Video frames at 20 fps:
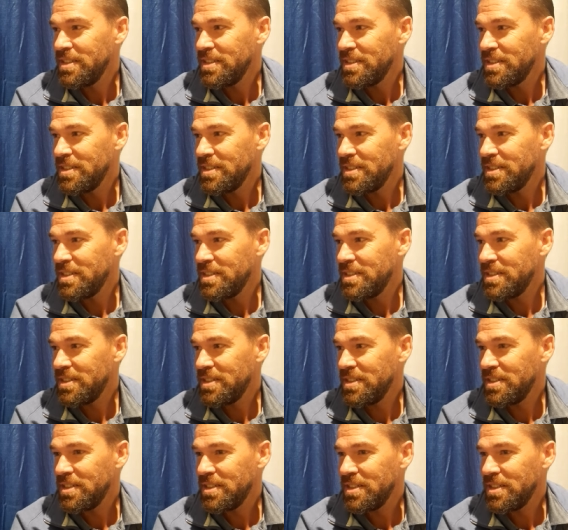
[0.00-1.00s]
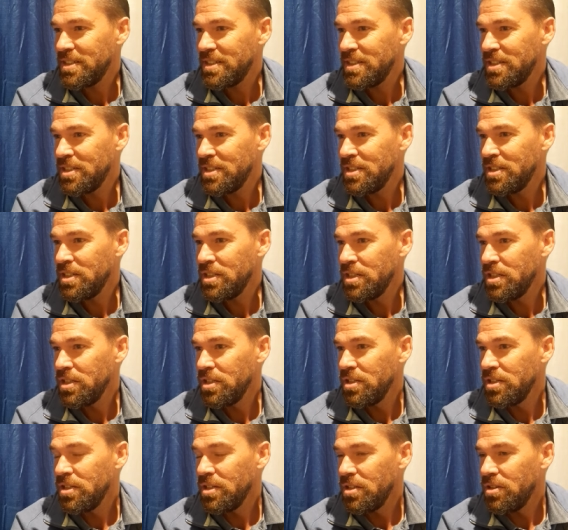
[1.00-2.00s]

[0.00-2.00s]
was the first time on that round table.